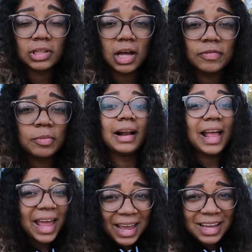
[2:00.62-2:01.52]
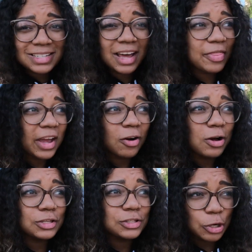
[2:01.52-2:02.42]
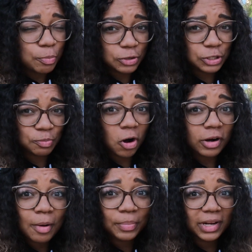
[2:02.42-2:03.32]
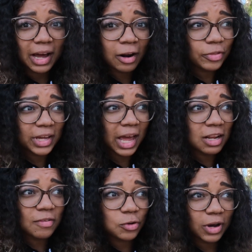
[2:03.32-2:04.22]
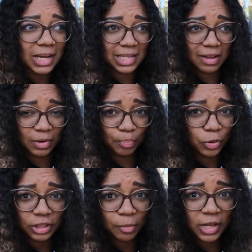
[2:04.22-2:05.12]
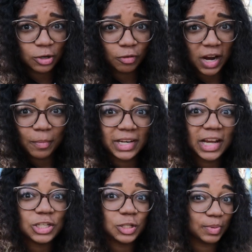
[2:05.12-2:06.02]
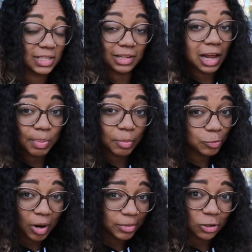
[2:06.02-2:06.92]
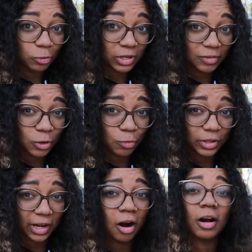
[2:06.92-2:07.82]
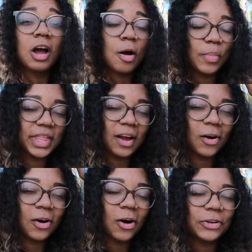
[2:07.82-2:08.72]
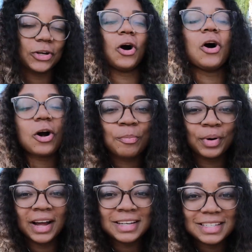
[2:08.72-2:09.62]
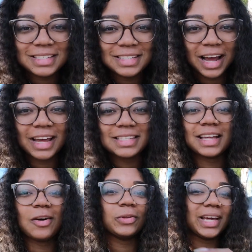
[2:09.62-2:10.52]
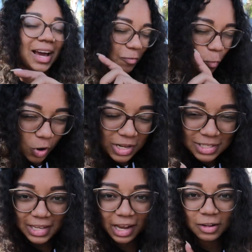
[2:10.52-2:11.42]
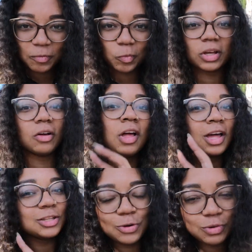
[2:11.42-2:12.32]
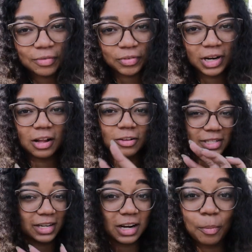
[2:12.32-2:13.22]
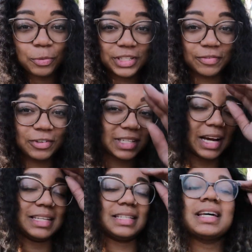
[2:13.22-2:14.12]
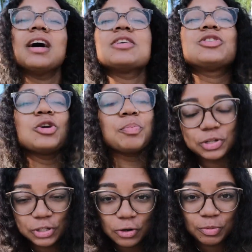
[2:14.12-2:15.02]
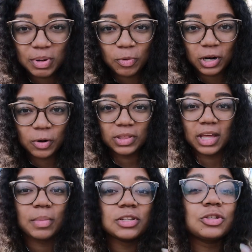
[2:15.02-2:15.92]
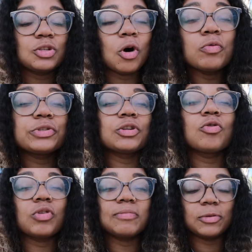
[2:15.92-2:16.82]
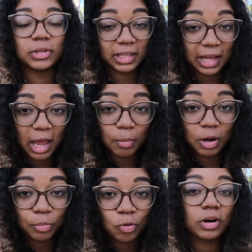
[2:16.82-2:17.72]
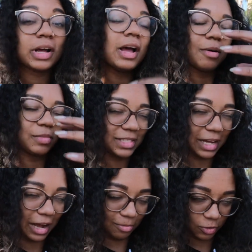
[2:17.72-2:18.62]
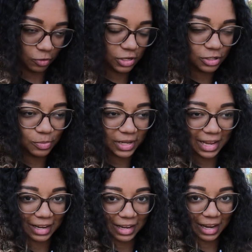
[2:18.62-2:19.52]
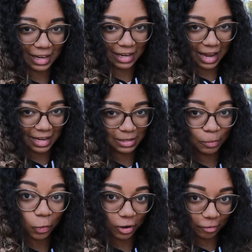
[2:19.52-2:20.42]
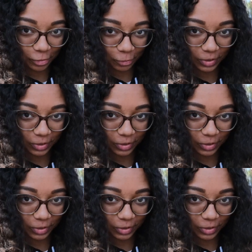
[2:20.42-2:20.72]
love them. And they are a super small company. I don't think any of you guys even put them in your recommendations because a lot of people probably don't even know who they are, but they are called Carbyne Designs. They only have one style of wheel, 2 different colors, and a couple different sizes. Super stoked to be working with them and so grateful that they came on board because I'm going to be getting a lot more of their